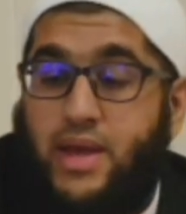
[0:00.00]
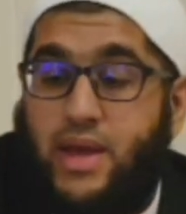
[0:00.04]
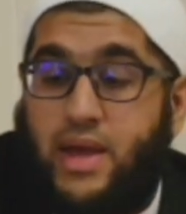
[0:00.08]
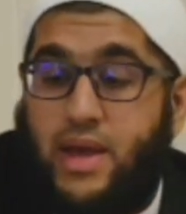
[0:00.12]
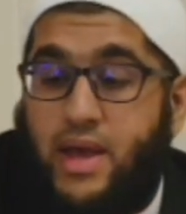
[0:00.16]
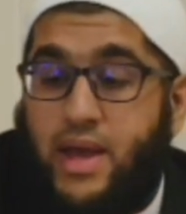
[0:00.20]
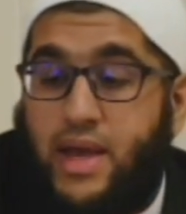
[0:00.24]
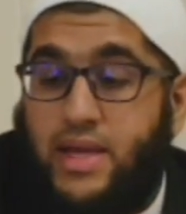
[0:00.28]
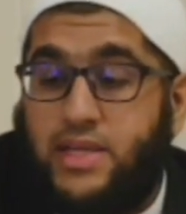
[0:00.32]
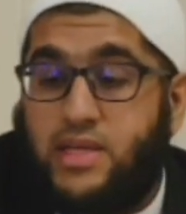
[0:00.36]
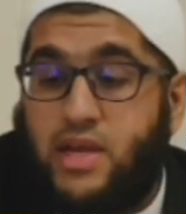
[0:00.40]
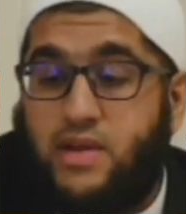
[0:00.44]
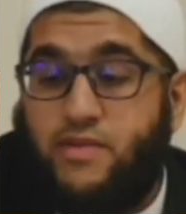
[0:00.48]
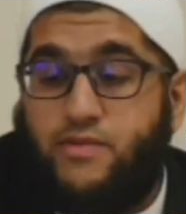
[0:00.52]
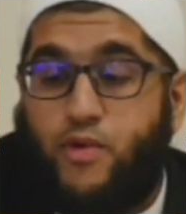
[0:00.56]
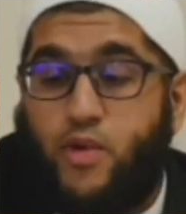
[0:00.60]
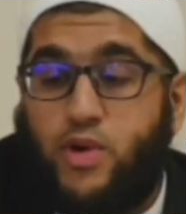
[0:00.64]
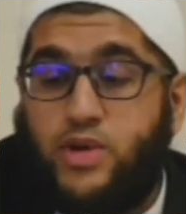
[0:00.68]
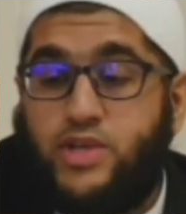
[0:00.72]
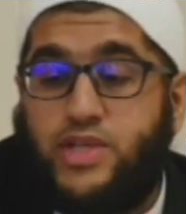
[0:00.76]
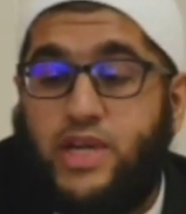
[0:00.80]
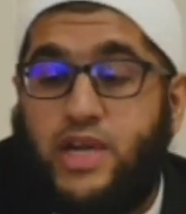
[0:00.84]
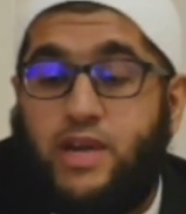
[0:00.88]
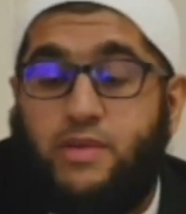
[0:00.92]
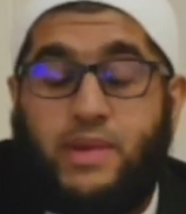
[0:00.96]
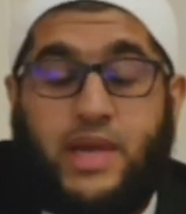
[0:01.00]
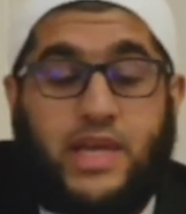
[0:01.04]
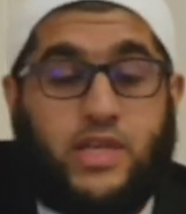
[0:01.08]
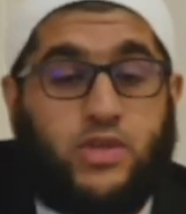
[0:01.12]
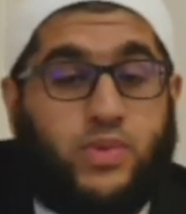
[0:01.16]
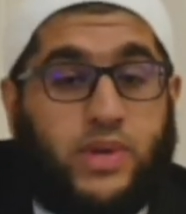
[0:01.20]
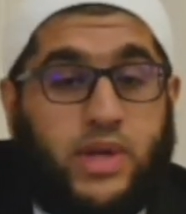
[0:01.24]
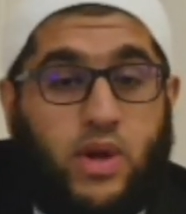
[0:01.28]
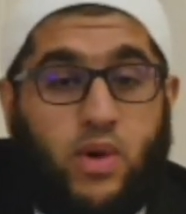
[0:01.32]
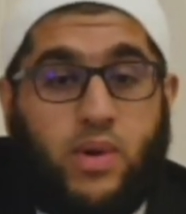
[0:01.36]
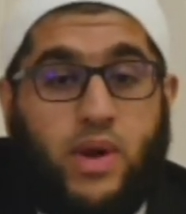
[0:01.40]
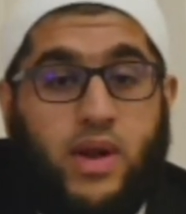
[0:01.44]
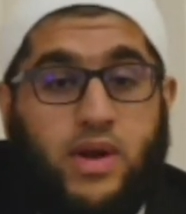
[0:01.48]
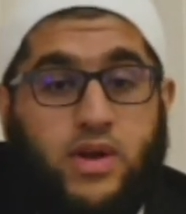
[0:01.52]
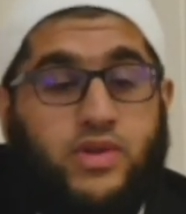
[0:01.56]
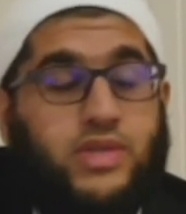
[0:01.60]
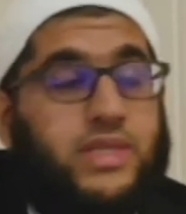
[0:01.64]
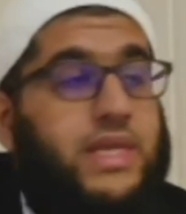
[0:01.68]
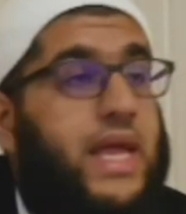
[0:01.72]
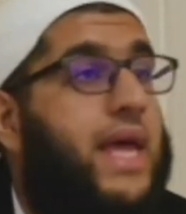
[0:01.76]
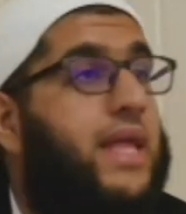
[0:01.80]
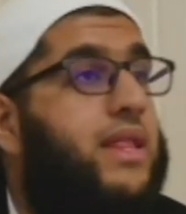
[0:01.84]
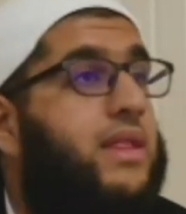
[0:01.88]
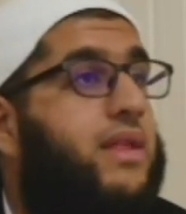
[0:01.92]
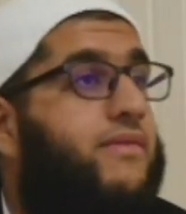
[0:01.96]
It's unfortunate because we don't
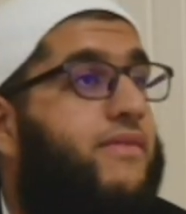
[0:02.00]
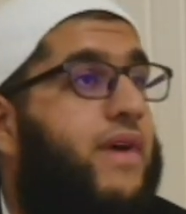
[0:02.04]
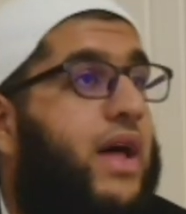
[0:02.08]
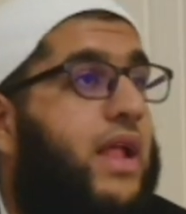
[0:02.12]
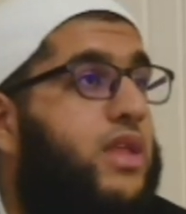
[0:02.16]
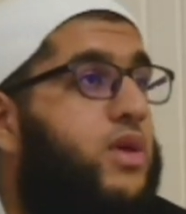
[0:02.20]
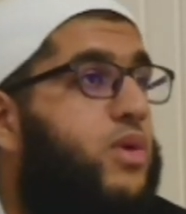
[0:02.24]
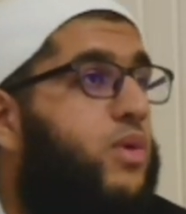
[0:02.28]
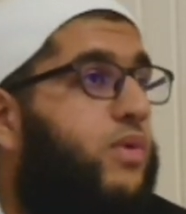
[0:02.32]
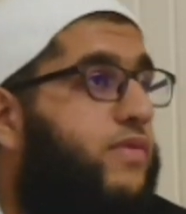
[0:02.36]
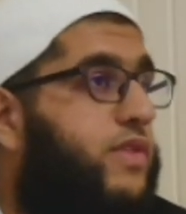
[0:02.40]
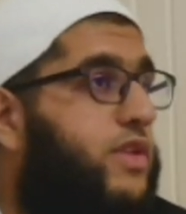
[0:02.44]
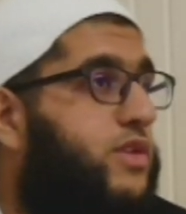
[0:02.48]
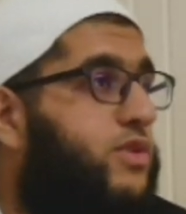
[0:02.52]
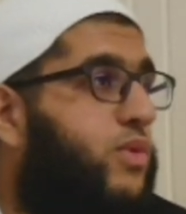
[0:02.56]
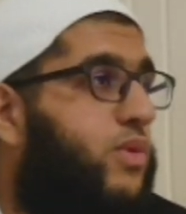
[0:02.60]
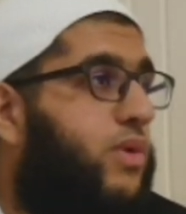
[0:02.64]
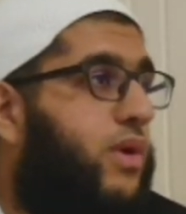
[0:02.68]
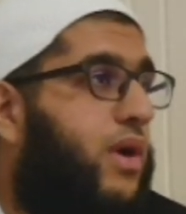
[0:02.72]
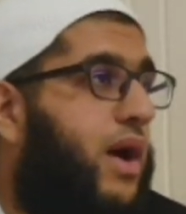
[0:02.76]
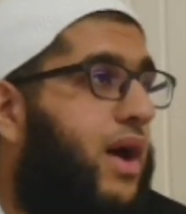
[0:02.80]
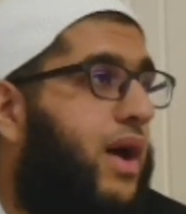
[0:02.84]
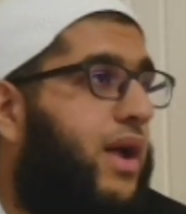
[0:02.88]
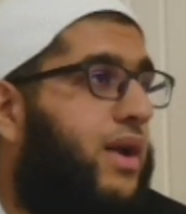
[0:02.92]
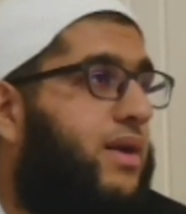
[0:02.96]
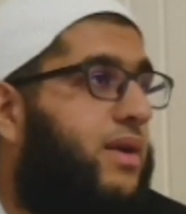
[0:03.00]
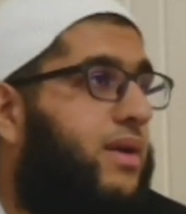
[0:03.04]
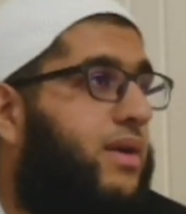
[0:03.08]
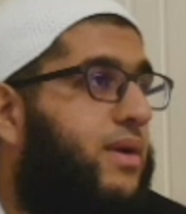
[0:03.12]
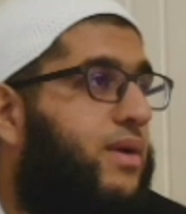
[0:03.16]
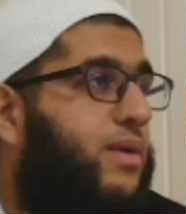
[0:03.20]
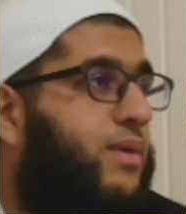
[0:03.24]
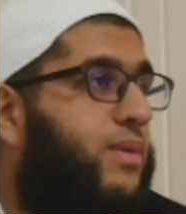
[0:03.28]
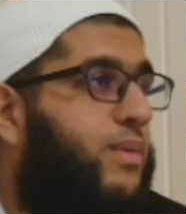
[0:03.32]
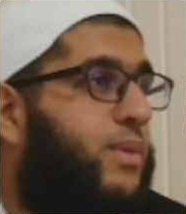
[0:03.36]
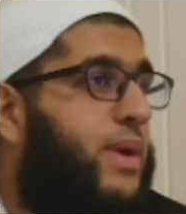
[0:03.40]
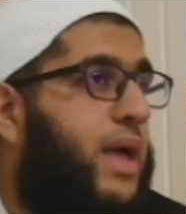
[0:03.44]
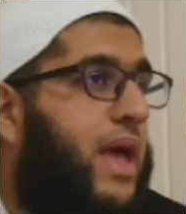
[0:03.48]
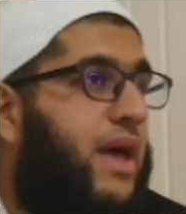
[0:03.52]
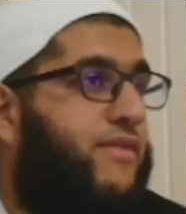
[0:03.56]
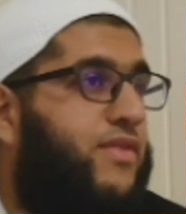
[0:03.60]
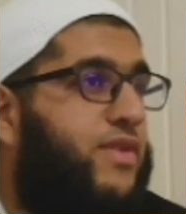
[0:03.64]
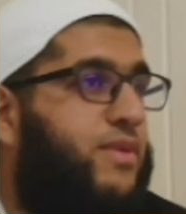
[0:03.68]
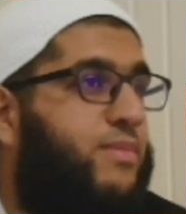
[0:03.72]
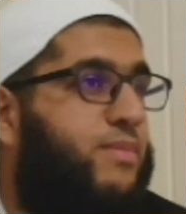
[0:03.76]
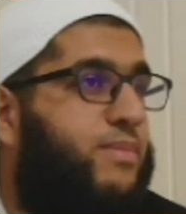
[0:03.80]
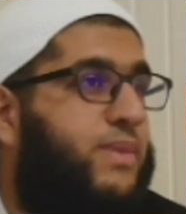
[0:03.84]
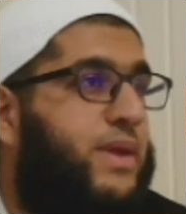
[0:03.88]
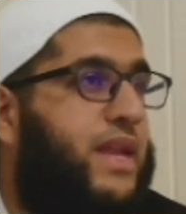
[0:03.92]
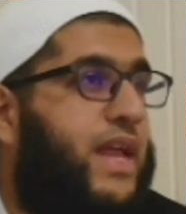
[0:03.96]
understand the value of this Quran. We
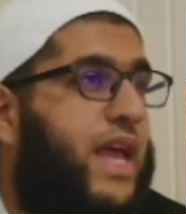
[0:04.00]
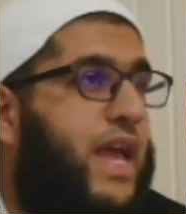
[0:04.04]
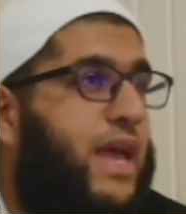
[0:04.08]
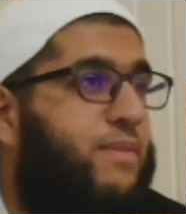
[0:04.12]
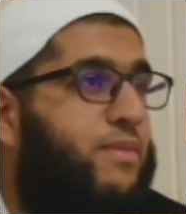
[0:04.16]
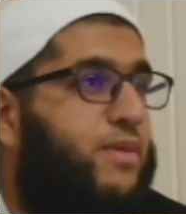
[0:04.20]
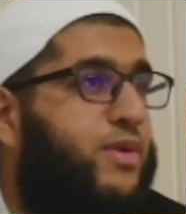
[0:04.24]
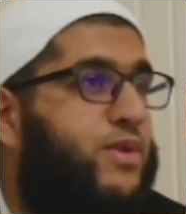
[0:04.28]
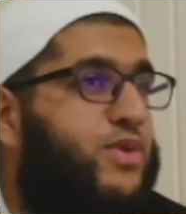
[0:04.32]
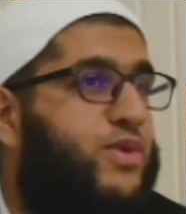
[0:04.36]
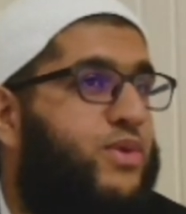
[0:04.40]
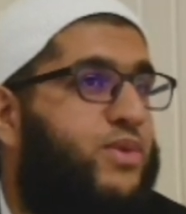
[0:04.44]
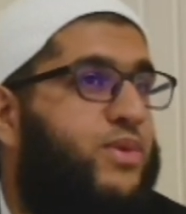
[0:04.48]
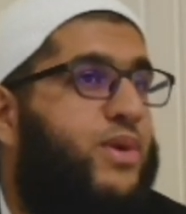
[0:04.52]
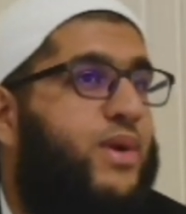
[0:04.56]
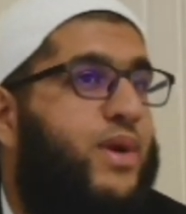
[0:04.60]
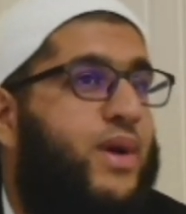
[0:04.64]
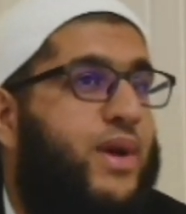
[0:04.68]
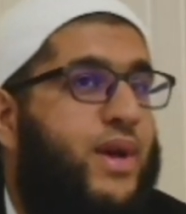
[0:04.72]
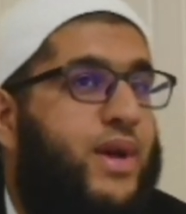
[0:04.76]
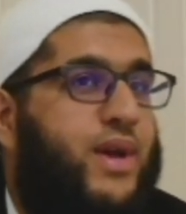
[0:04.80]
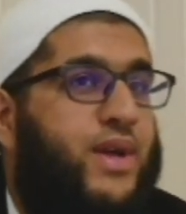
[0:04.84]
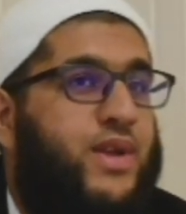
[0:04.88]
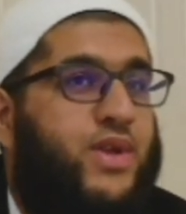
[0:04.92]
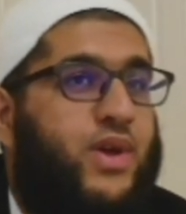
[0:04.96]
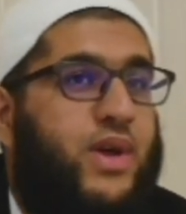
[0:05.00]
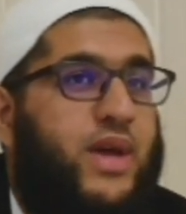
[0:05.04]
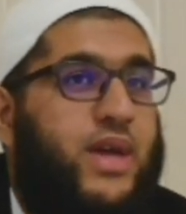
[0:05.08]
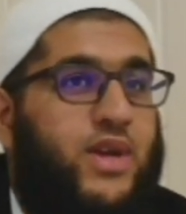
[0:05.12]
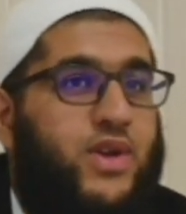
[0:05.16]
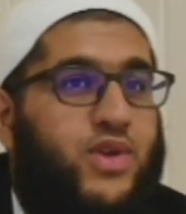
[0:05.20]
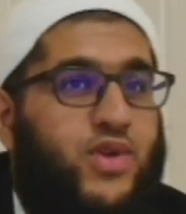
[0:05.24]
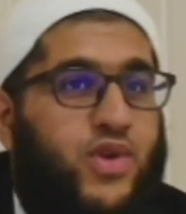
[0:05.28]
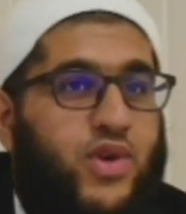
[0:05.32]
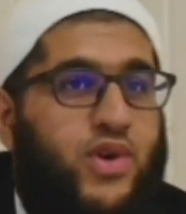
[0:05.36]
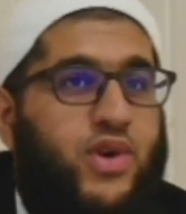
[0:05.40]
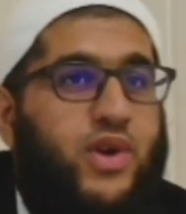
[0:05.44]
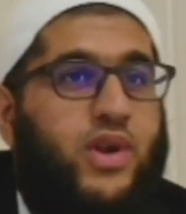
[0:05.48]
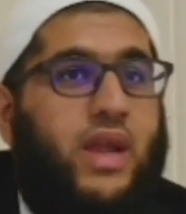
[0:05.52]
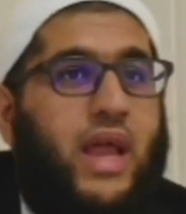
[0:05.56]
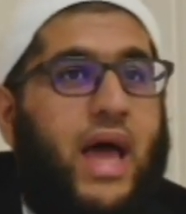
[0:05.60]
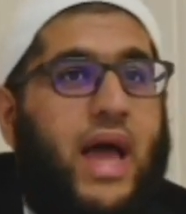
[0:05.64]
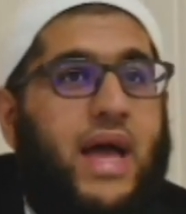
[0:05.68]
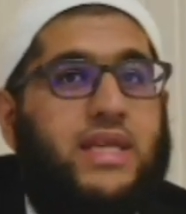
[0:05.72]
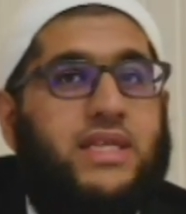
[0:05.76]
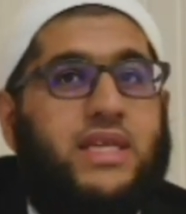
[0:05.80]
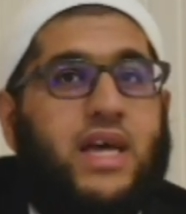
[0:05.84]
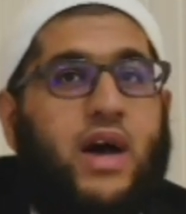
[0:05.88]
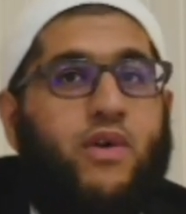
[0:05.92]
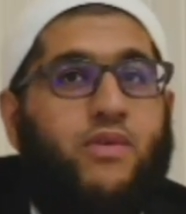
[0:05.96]
haven't been able to
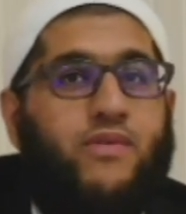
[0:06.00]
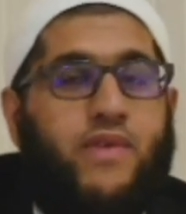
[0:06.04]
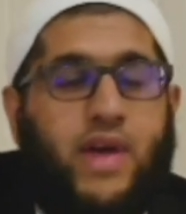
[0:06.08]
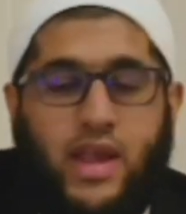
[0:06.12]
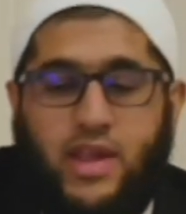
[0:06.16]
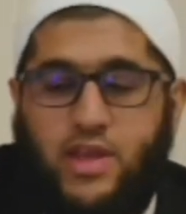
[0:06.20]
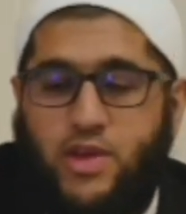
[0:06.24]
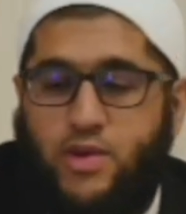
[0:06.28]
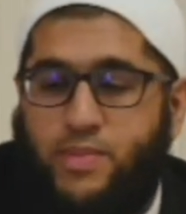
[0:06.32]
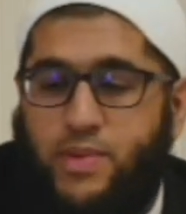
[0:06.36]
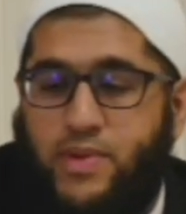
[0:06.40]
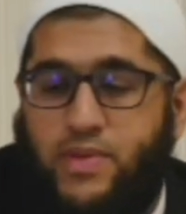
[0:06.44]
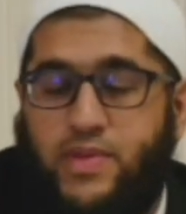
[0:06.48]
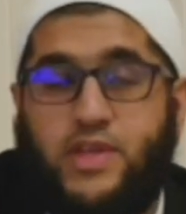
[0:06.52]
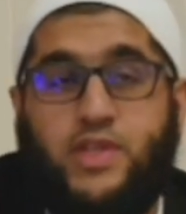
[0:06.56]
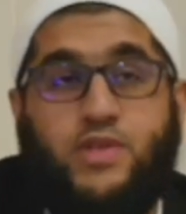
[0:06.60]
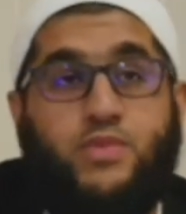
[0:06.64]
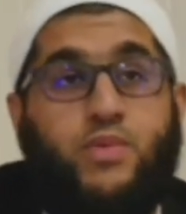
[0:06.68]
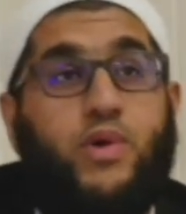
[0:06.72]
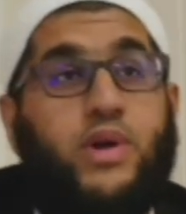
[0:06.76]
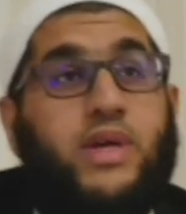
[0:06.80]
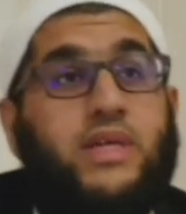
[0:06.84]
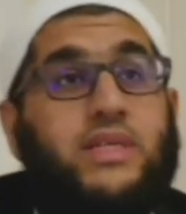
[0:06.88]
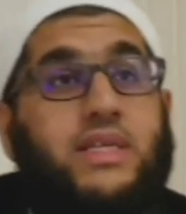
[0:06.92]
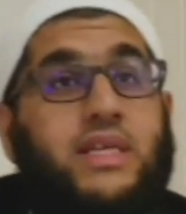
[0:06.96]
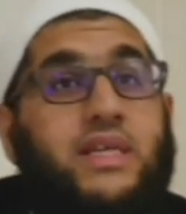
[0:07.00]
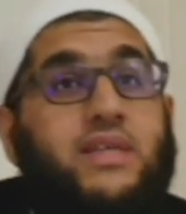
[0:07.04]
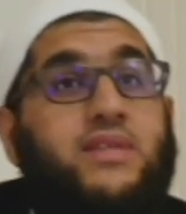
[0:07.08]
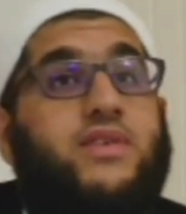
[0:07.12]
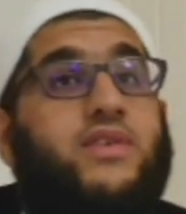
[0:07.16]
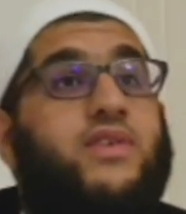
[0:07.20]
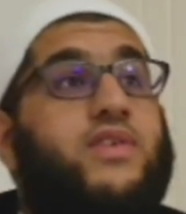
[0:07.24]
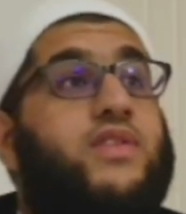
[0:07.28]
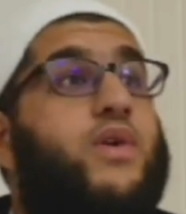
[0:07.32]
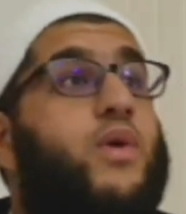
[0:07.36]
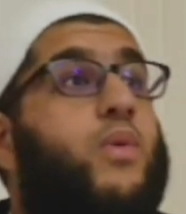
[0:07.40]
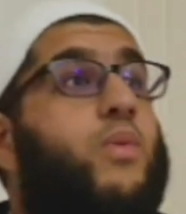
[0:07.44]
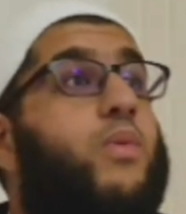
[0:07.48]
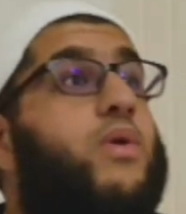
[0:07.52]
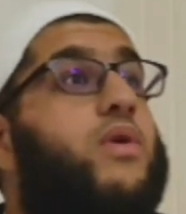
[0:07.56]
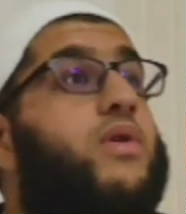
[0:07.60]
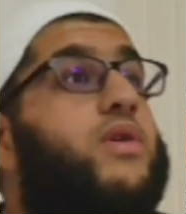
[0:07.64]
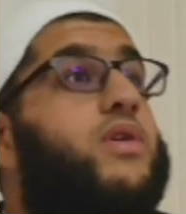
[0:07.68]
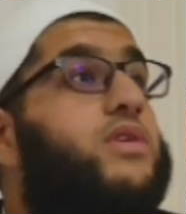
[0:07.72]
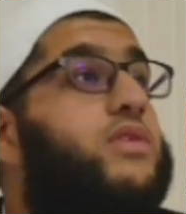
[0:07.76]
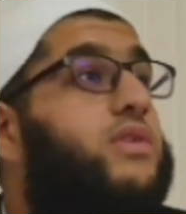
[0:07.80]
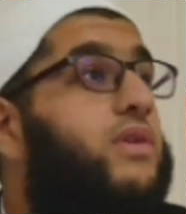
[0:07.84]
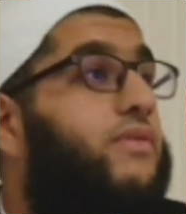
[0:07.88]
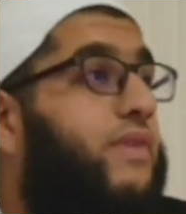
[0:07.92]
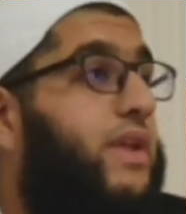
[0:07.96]
internalize how valuable this book is. These are the
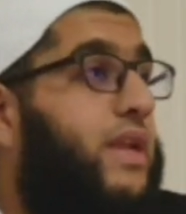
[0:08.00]
words of